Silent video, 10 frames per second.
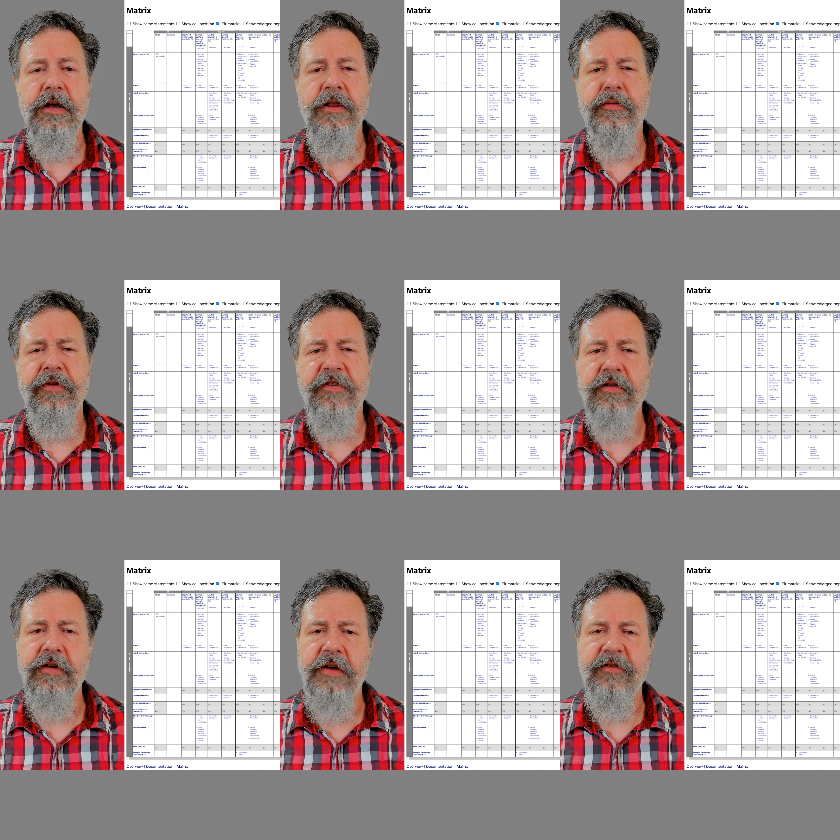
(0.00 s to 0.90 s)
The
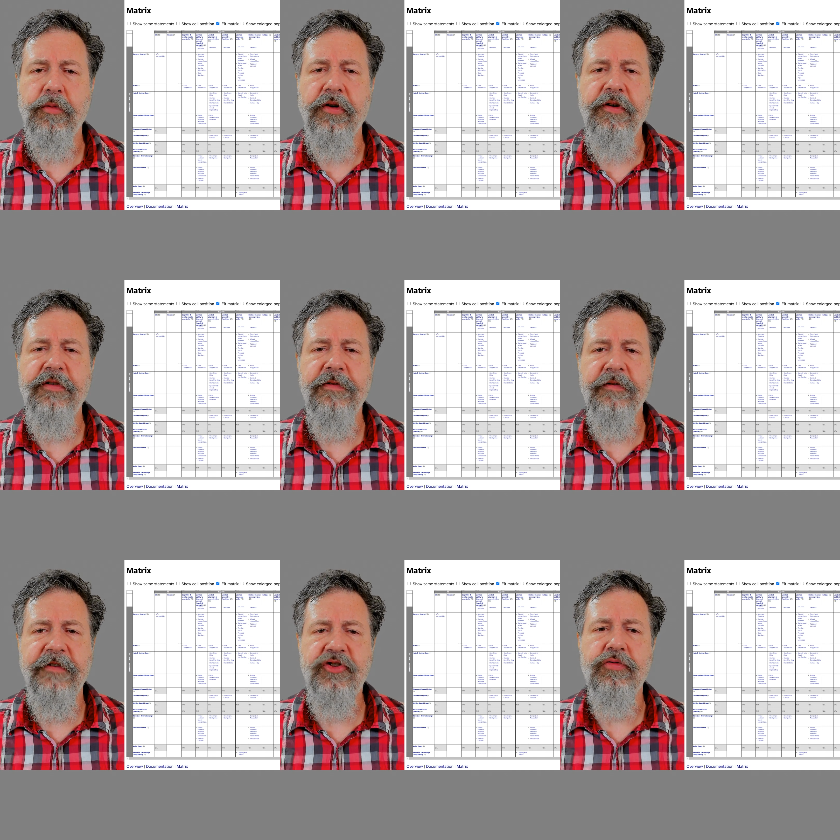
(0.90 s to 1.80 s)
result gives a more
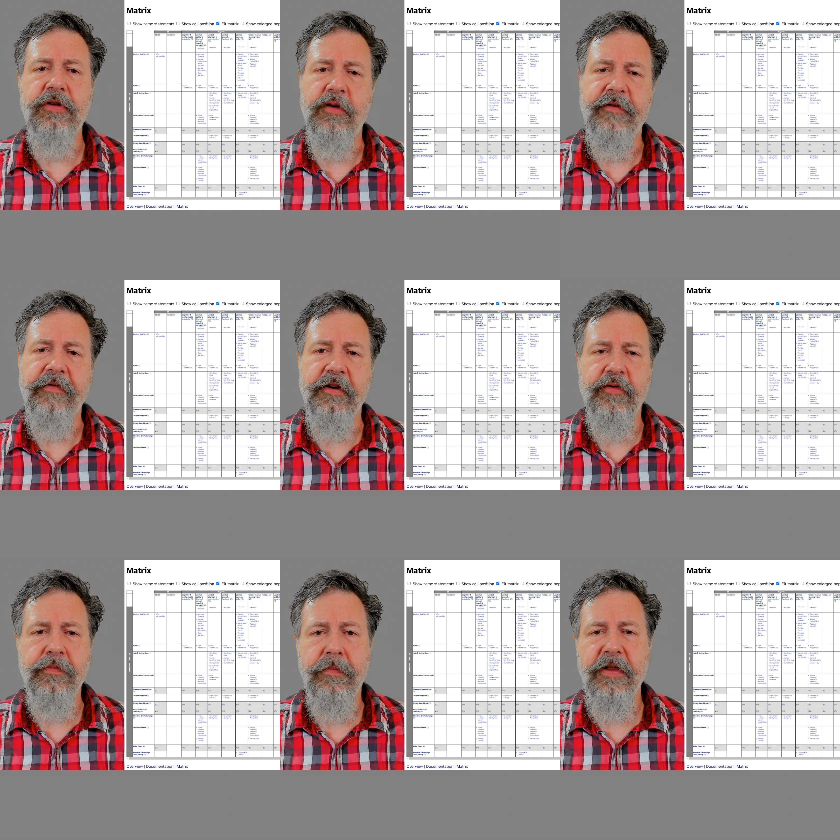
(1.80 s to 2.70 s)
useful visual
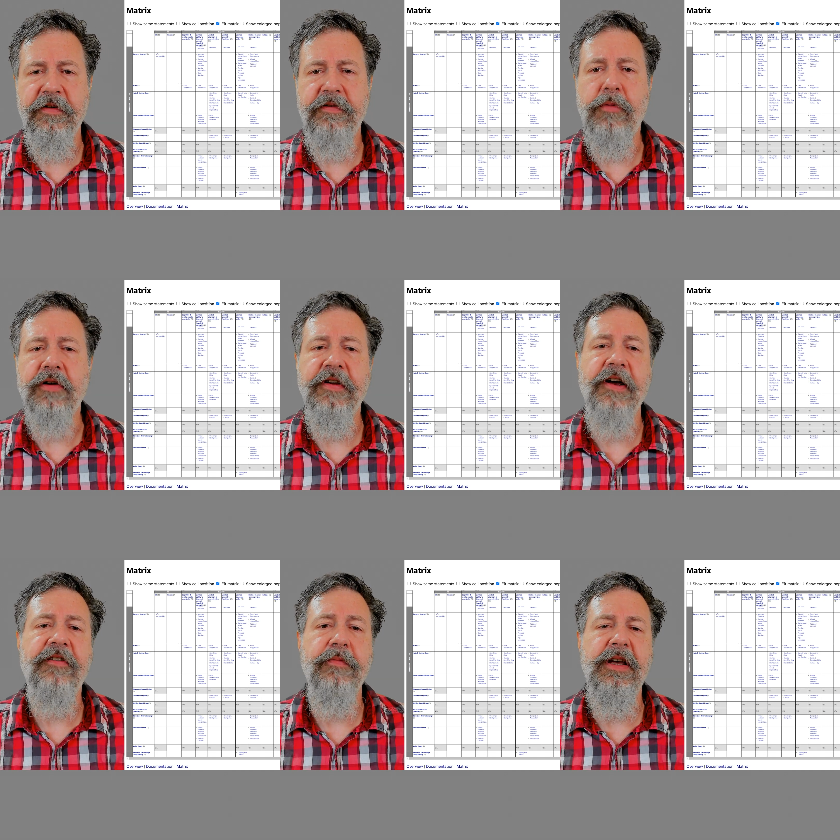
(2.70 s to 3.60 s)
overview, but the small
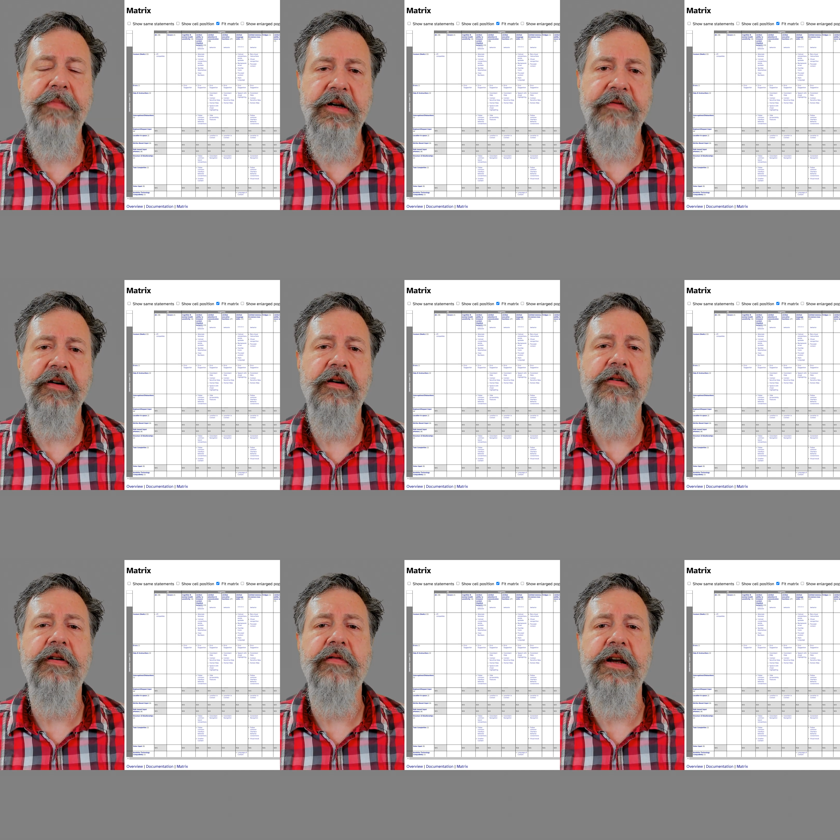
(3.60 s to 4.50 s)
text may be
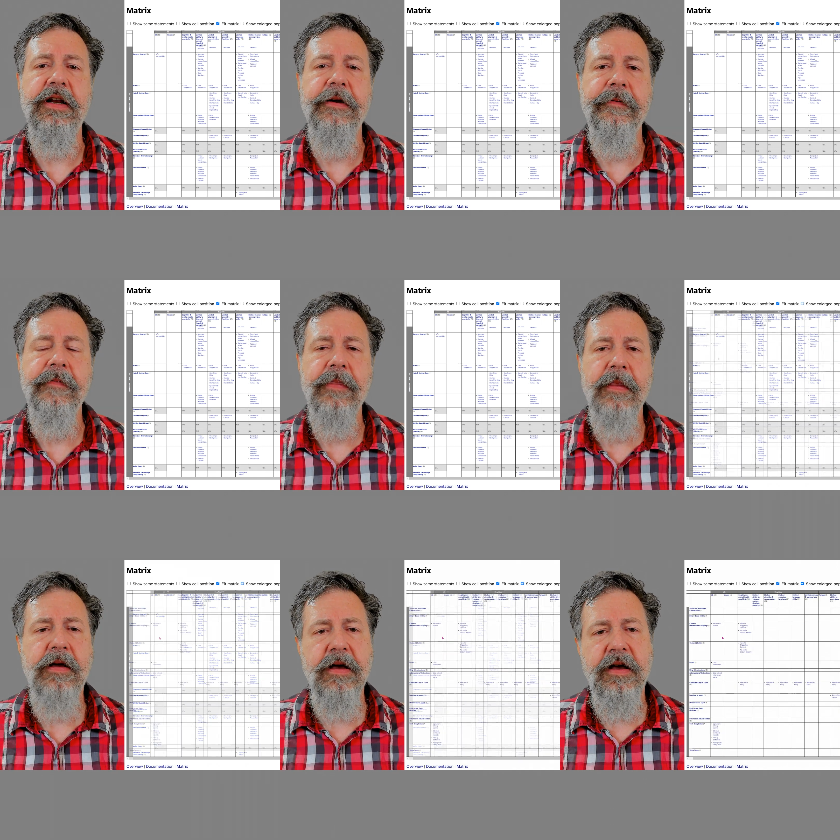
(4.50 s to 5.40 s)
difficult to read.
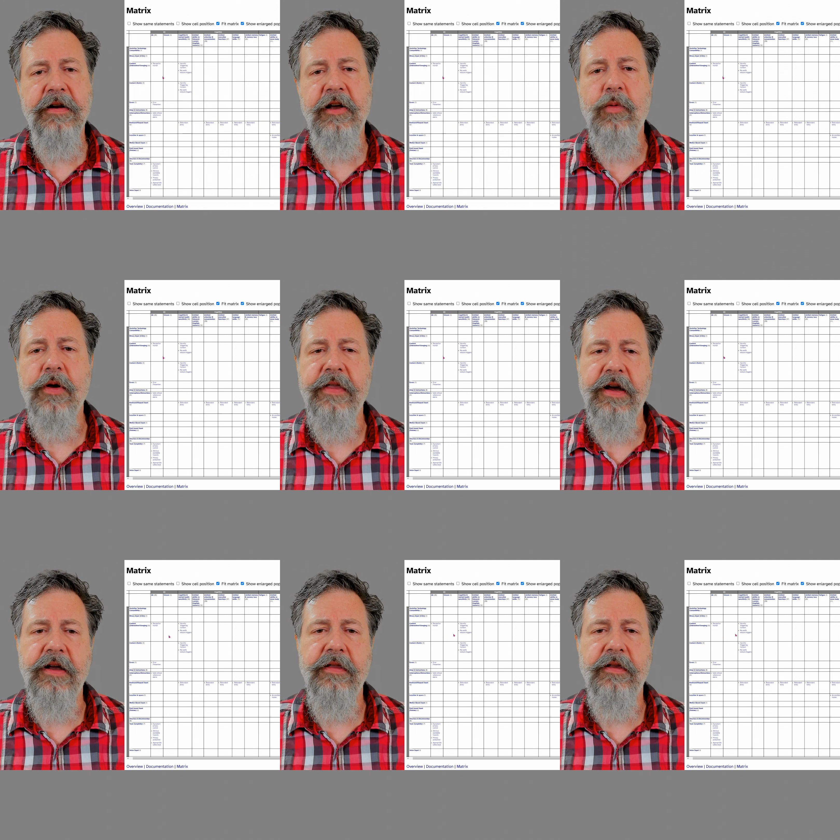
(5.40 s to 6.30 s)
To help with
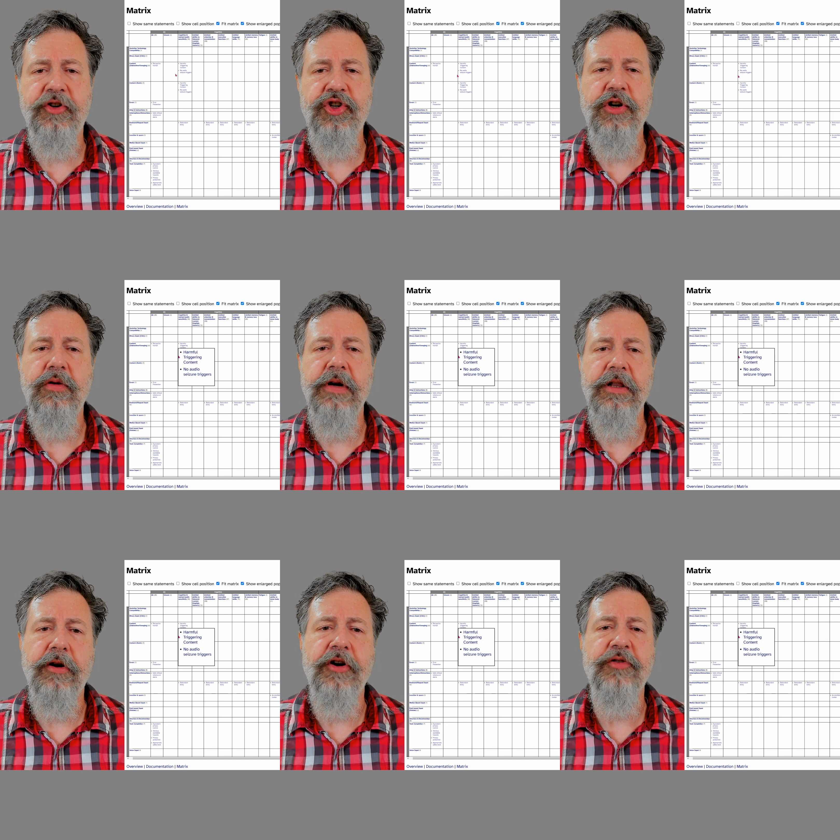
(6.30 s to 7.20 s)
that, the Show
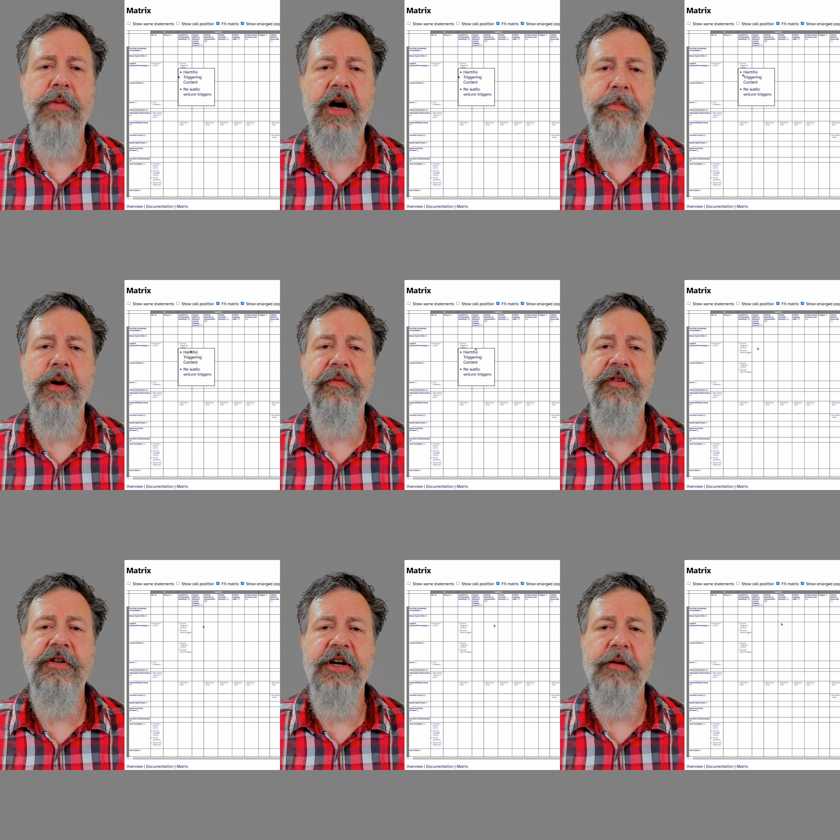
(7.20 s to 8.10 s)
Enlarge
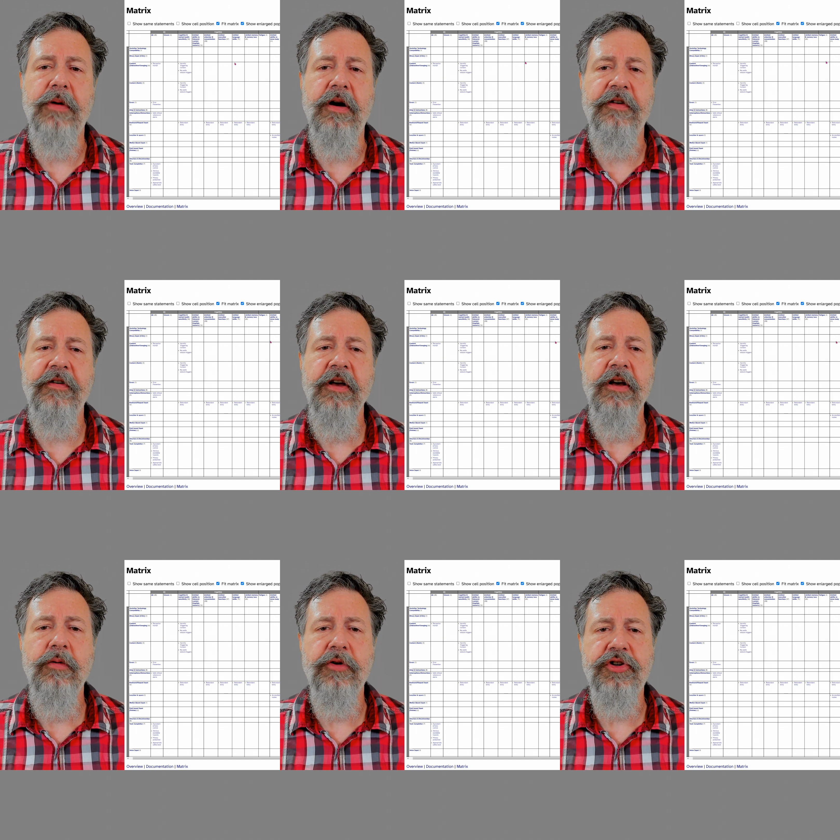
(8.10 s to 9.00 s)
Pop-ups checkbox
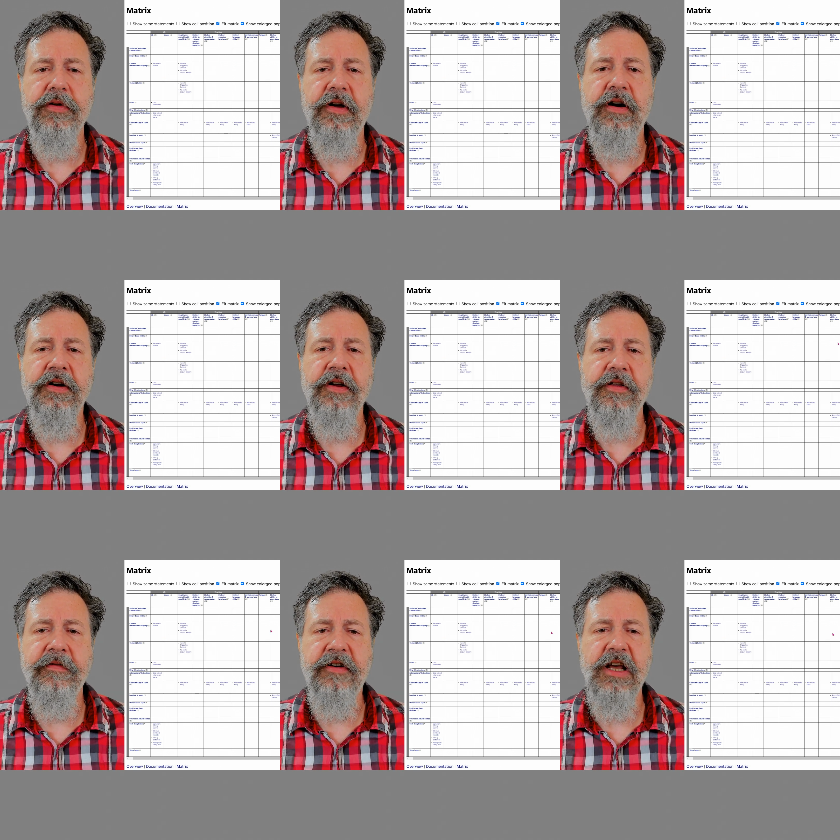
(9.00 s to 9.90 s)
will show the contents
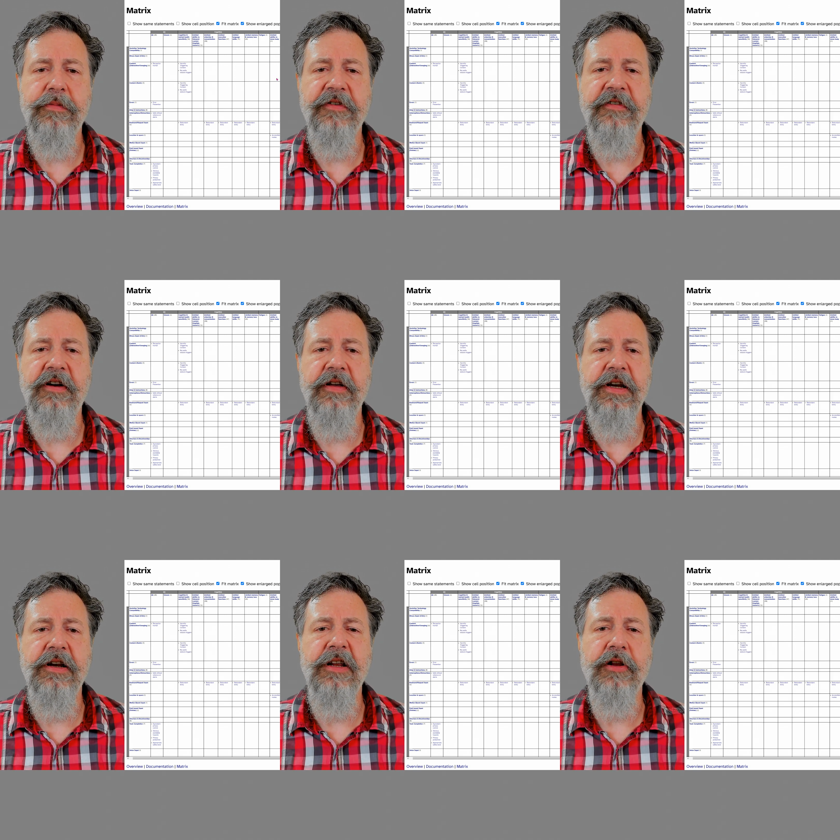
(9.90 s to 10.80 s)
of a table cell in
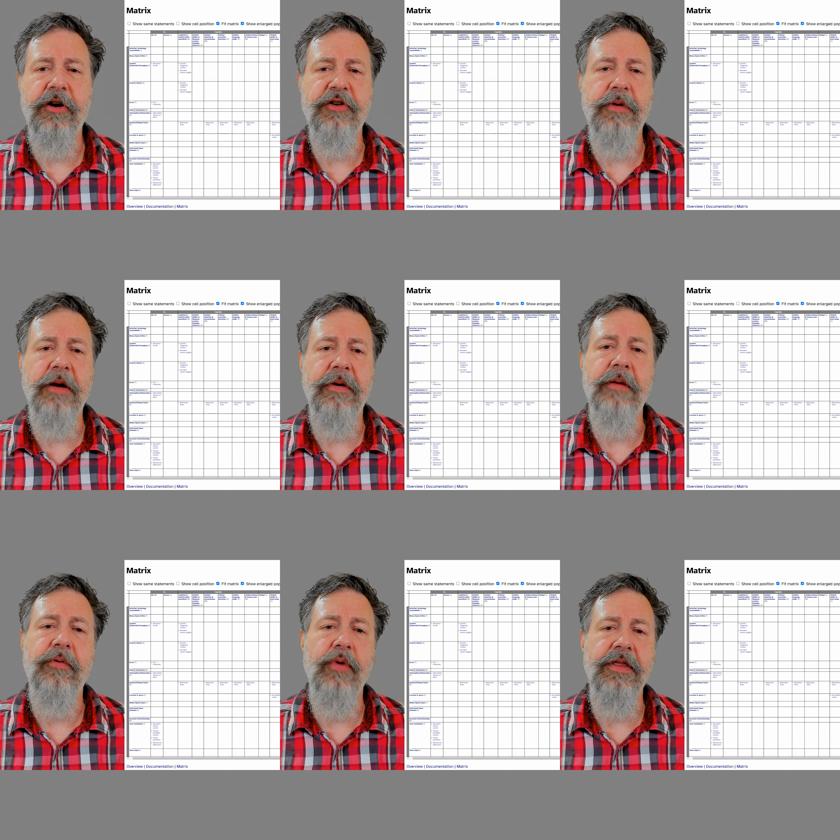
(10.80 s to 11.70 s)
an enlarged
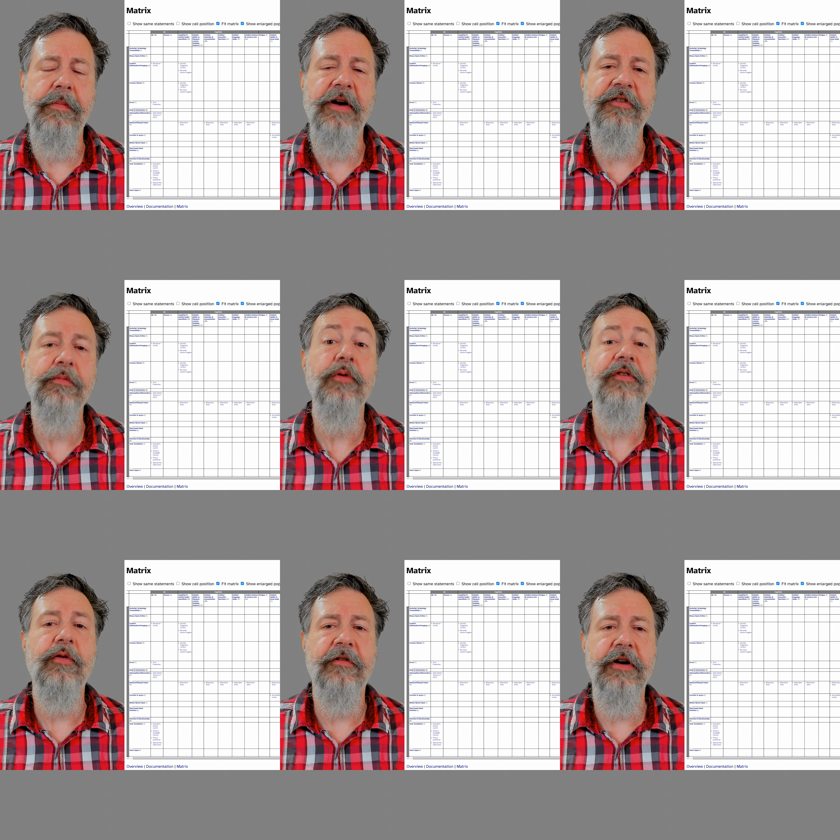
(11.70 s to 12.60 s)
pop-up when the mouse moves
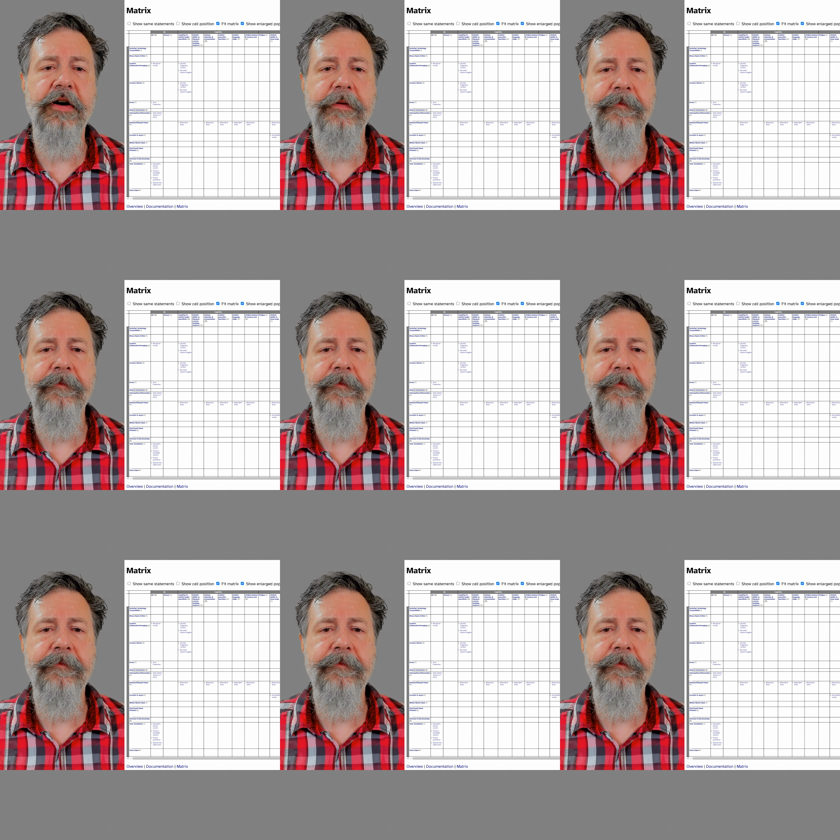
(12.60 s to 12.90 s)
over it.